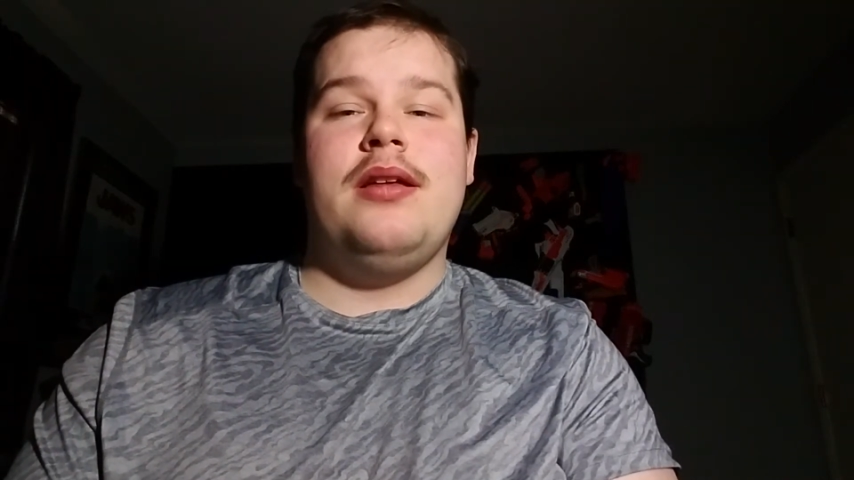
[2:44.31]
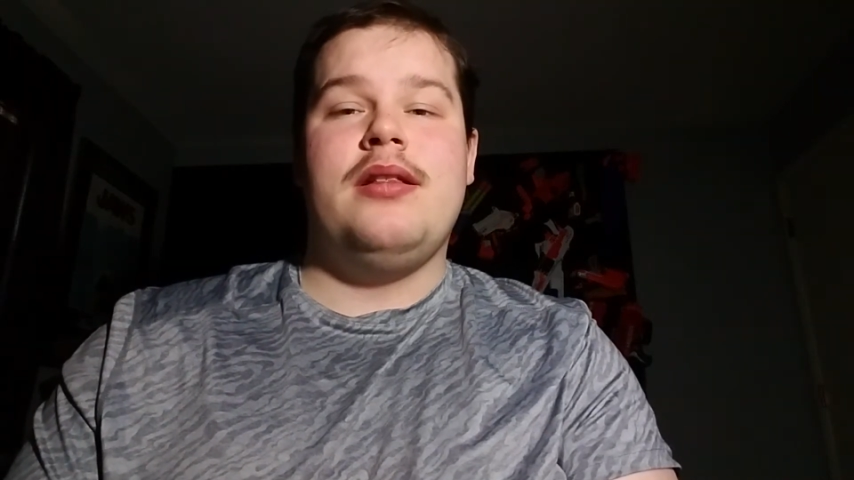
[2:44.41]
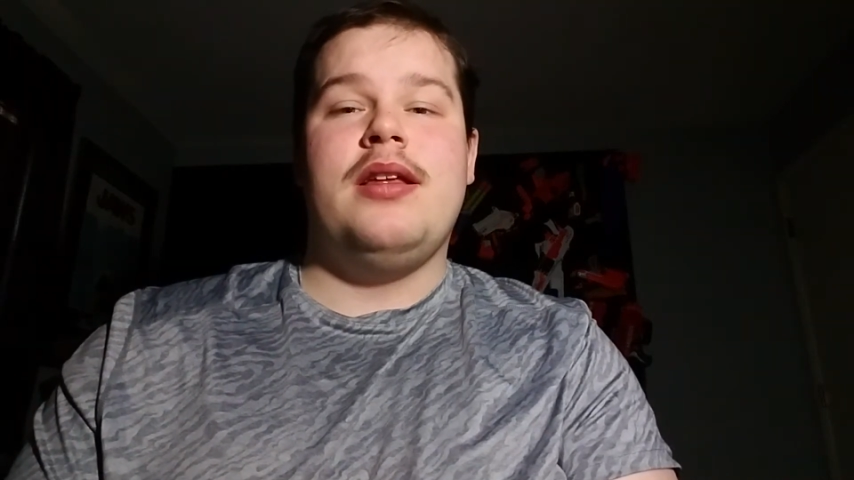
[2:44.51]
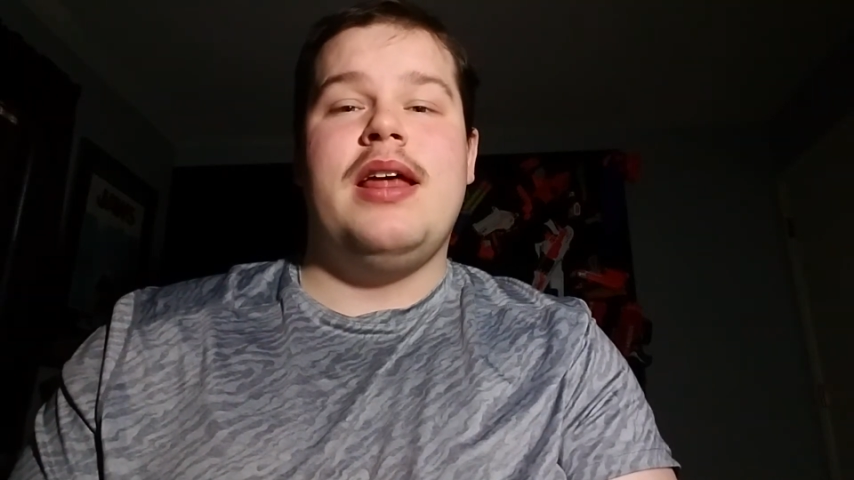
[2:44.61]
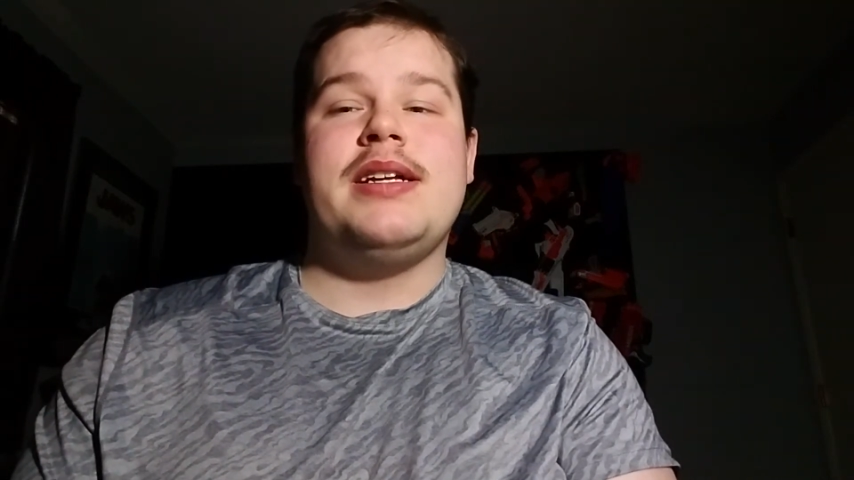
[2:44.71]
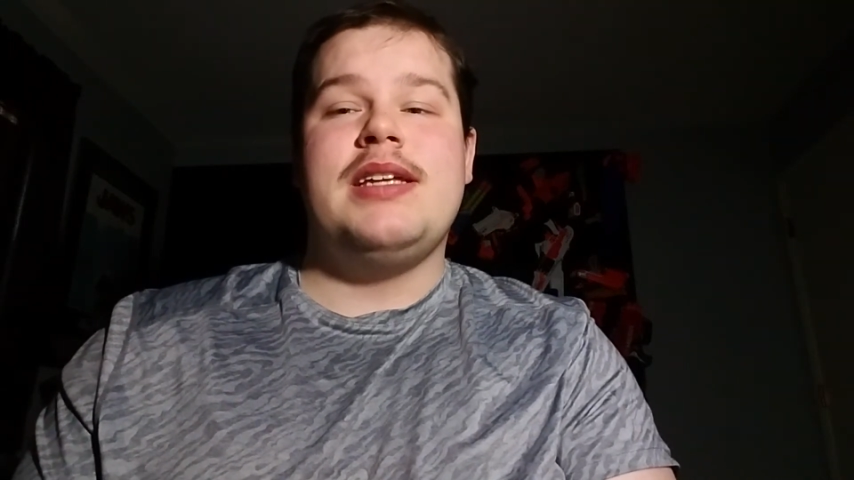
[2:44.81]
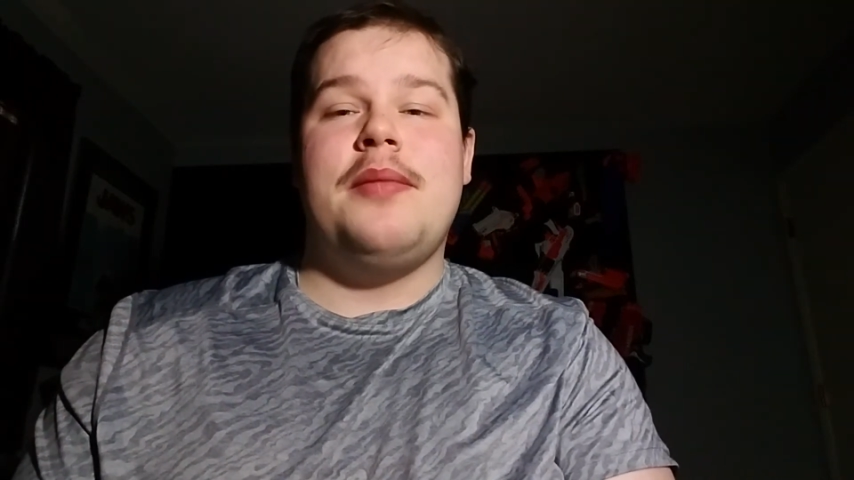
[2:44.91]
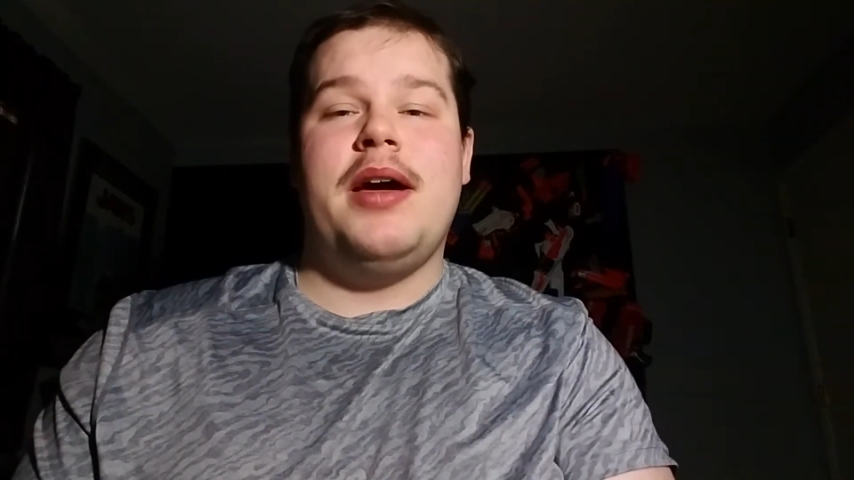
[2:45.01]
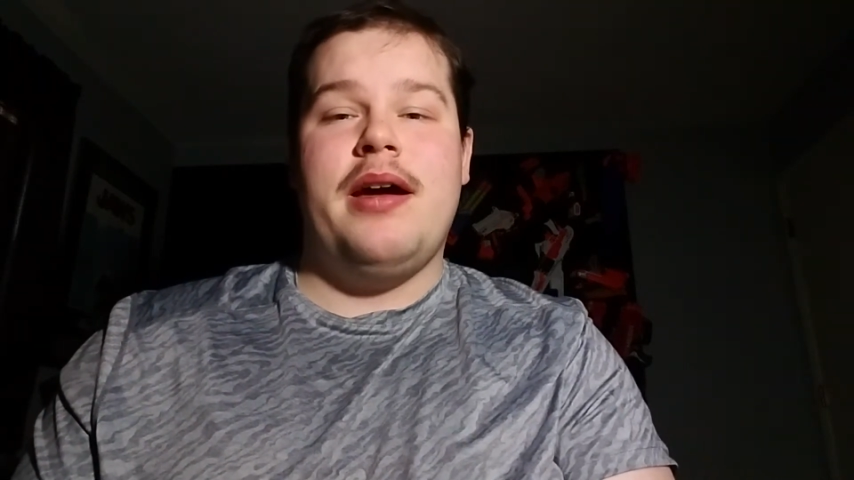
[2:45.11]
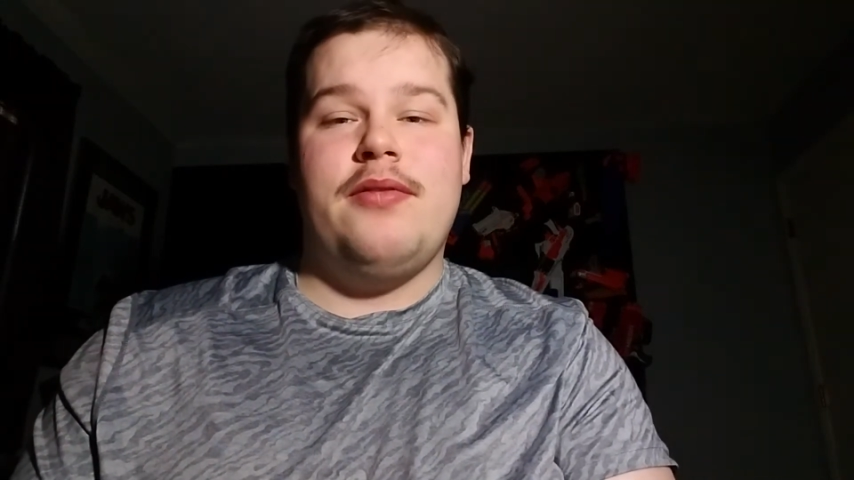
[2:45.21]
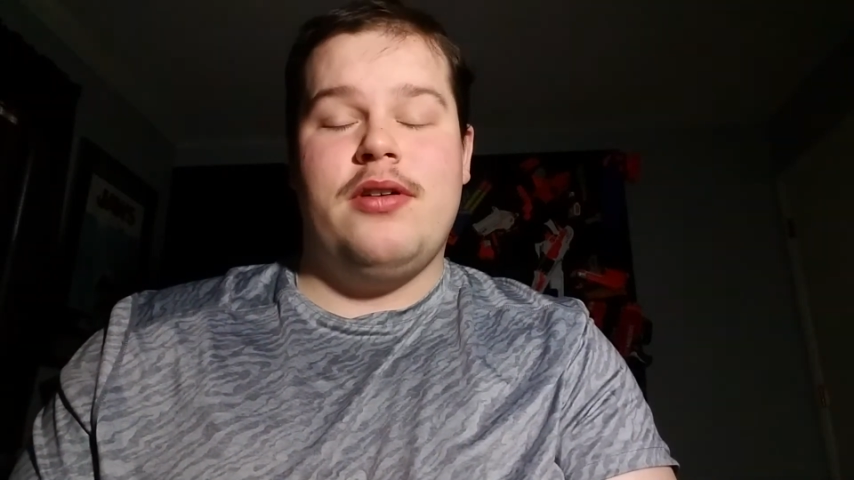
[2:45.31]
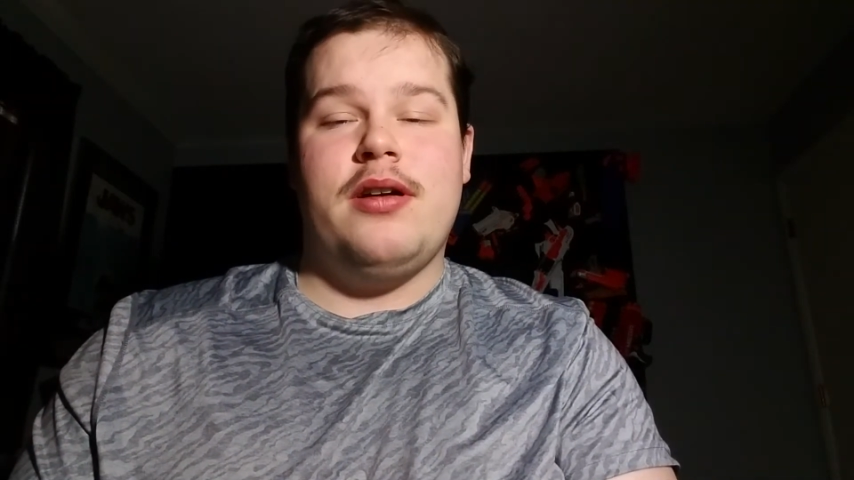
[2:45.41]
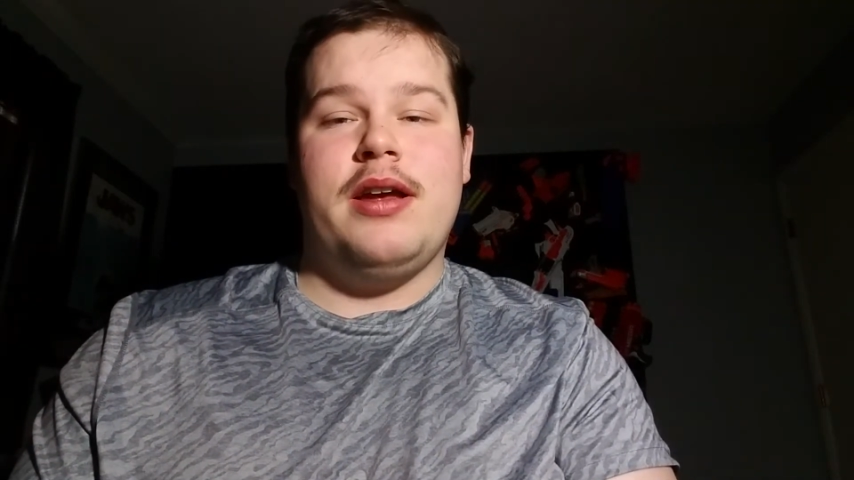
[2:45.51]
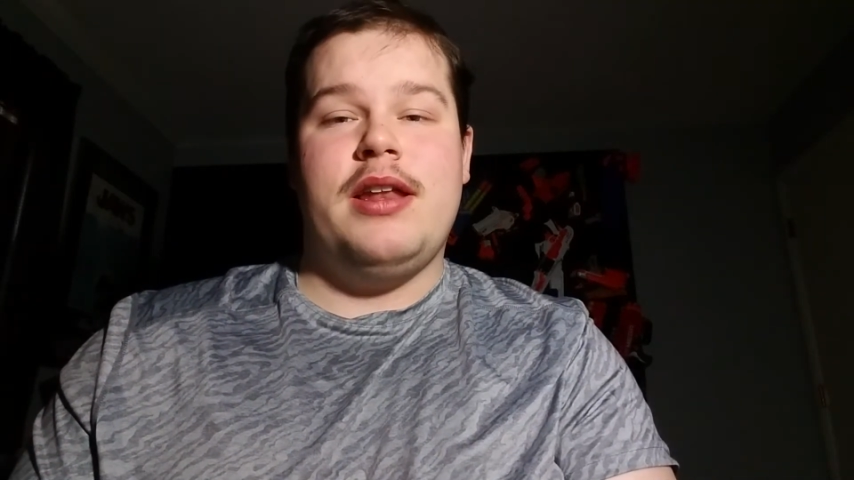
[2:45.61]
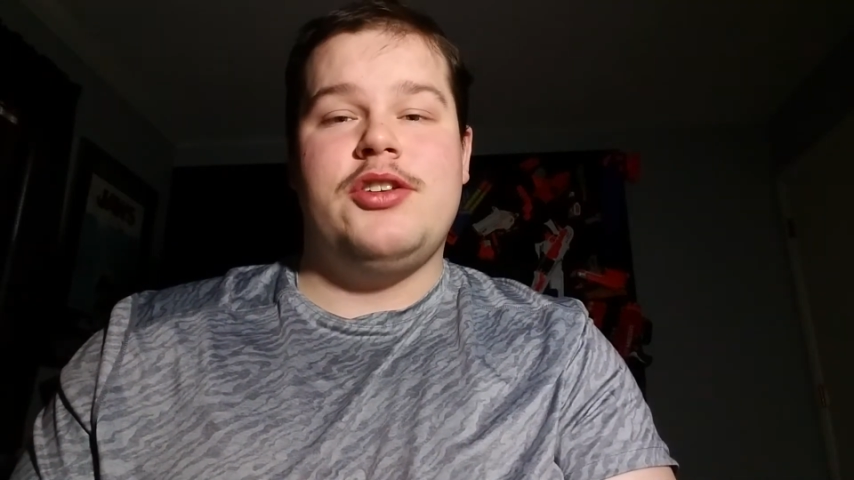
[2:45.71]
the next time I ever get a